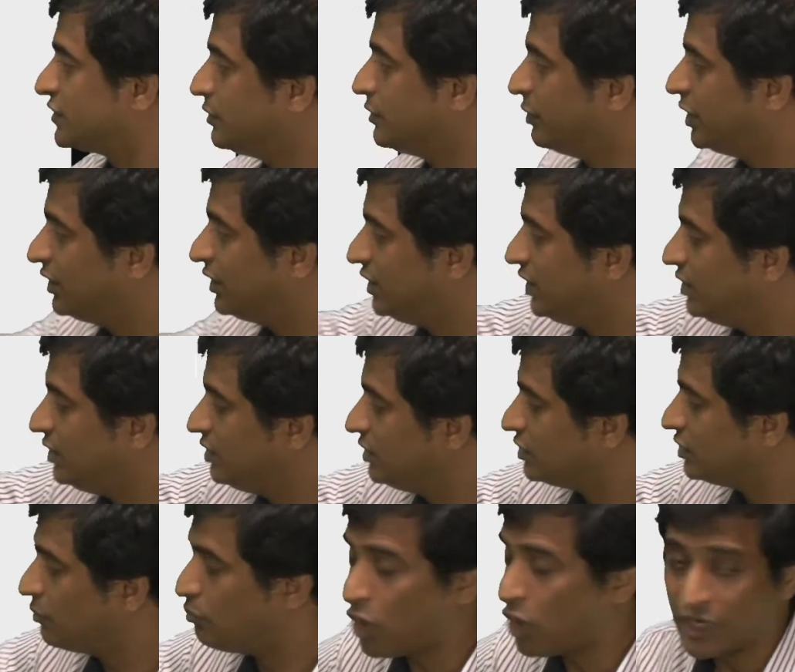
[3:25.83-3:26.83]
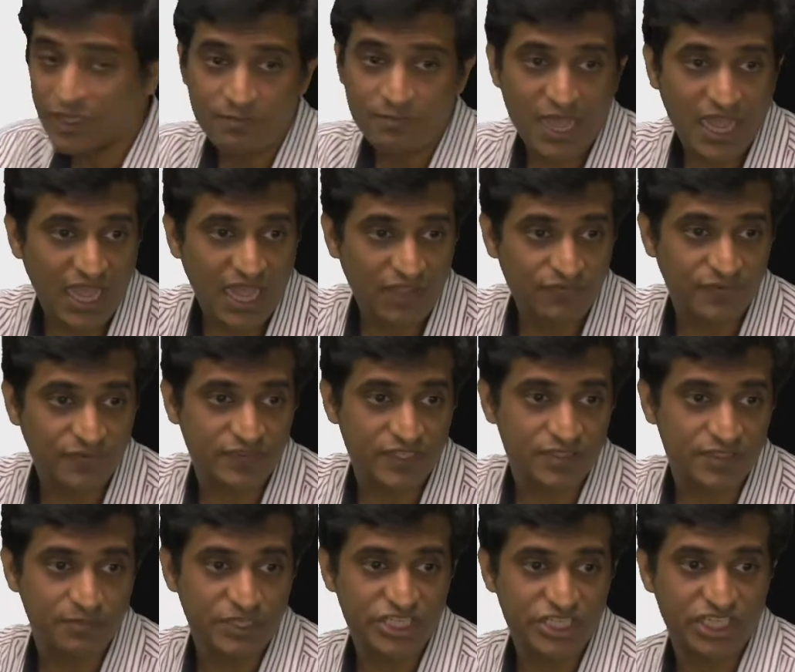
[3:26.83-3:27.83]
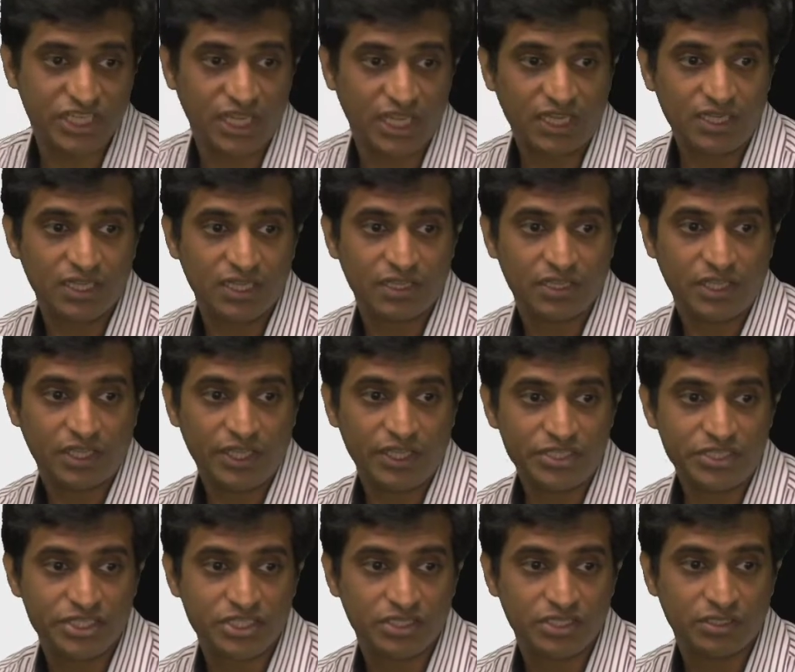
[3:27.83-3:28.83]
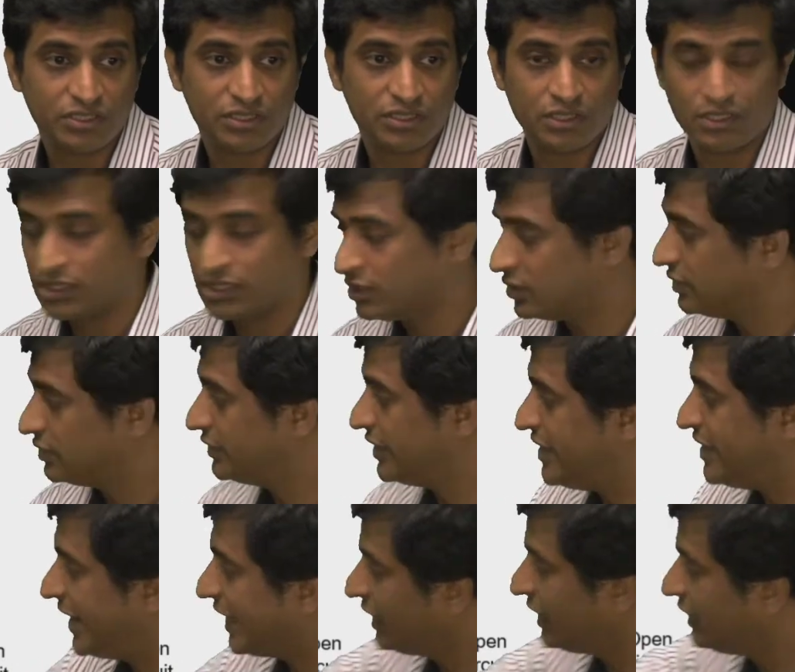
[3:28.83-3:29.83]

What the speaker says: Similarly, the bottom half of the Smith chart is the